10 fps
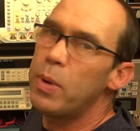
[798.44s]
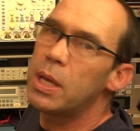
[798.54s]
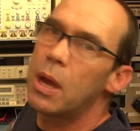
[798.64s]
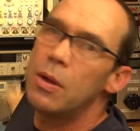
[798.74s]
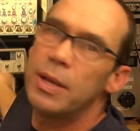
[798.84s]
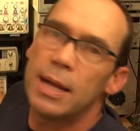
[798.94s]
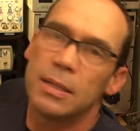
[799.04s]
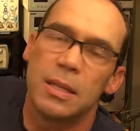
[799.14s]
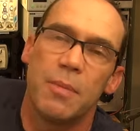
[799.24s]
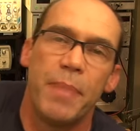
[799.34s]
we go
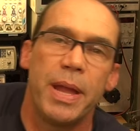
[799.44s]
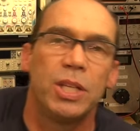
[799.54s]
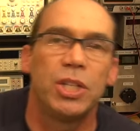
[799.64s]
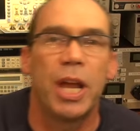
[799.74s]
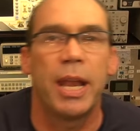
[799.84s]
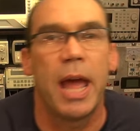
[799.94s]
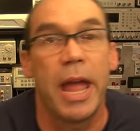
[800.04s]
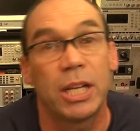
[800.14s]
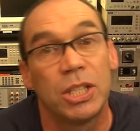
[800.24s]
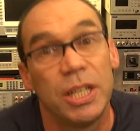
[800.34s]
down to the bench and
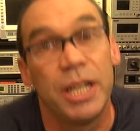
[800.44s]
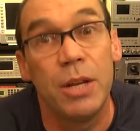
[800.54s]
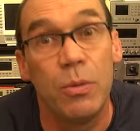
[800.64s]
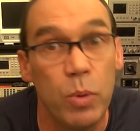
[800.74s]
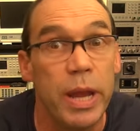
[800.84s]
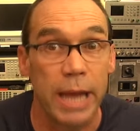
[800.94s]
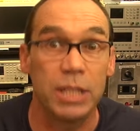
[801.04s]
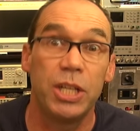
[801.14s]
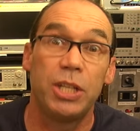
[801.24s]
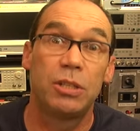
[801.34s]
we
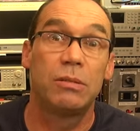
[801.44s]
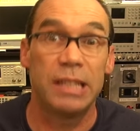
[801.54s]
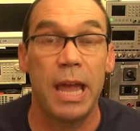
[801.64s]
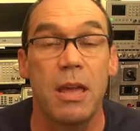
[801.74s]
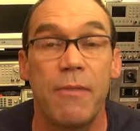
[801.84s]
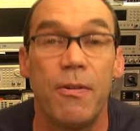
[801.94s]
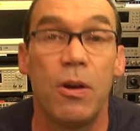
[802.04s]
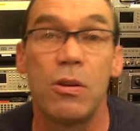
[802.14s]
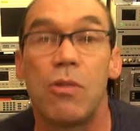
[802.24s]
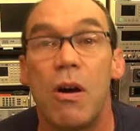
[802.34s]
actually take a
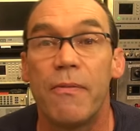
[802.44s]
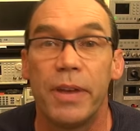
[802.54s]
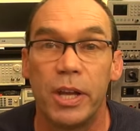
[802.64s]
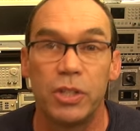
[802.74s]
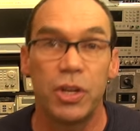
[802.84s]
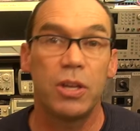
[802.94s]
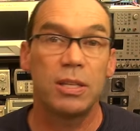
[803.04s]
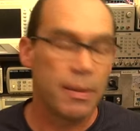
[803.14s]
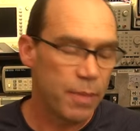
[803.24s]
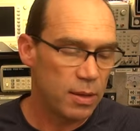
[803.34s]
photograph and I show you
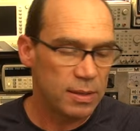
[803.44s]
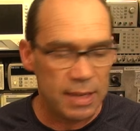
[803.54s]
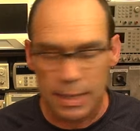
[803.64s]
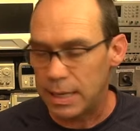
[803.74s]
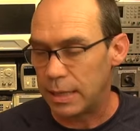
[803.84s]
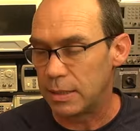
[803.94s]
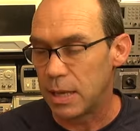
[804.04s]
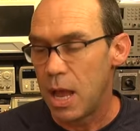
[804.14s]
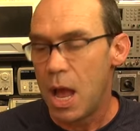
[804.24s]
some of those settings,